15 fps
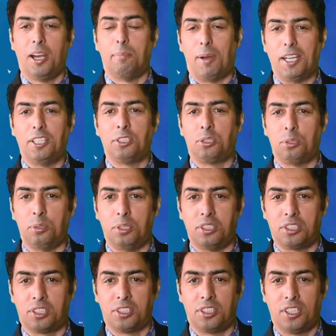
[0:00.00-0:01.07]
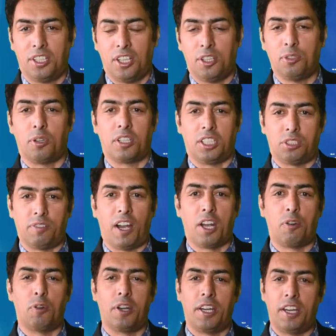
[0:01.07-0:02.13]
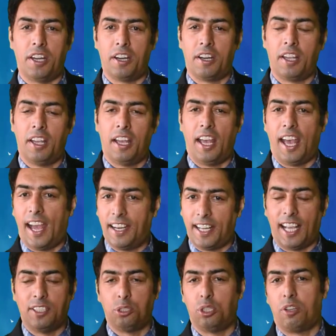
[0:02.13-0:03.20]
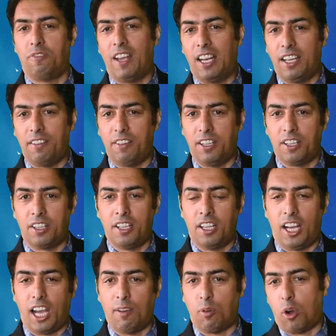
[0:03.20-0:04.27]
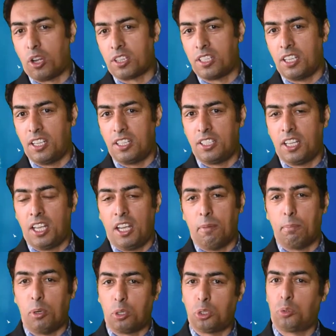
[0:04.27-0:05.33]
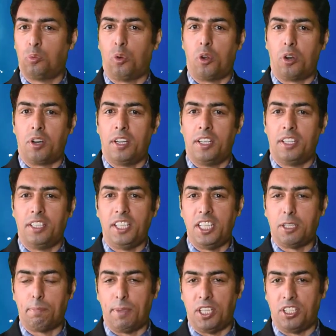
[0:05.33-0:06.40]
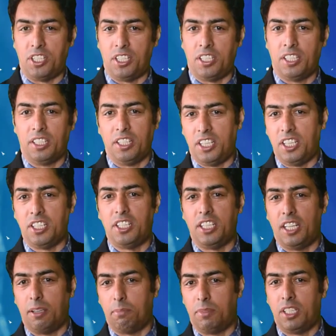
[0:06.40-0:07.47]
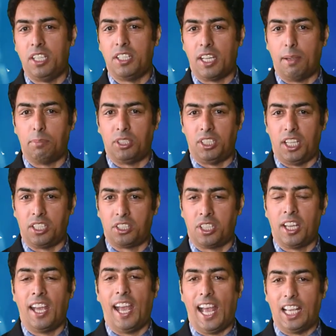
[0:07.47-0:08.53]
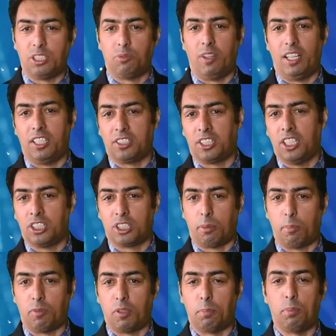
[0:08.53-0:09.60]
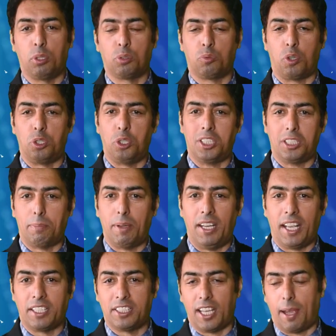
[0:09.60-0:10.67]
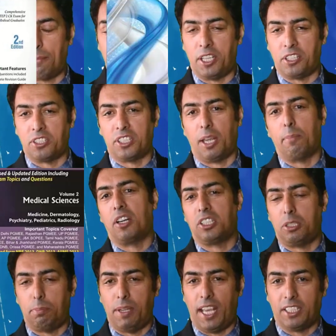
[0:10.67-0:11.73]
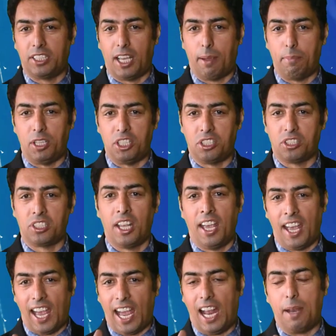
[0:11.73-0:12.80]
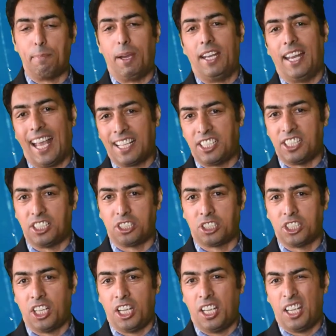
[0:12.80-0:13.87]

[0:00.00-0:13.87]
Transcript: My dear students, Dr. Ashfaq over here, and as you are well aware, I have authored books for NEET PG, NEET DM, NEET MCH, as well as some of the books for USMLE examinations, MRCP examinations, and my lectures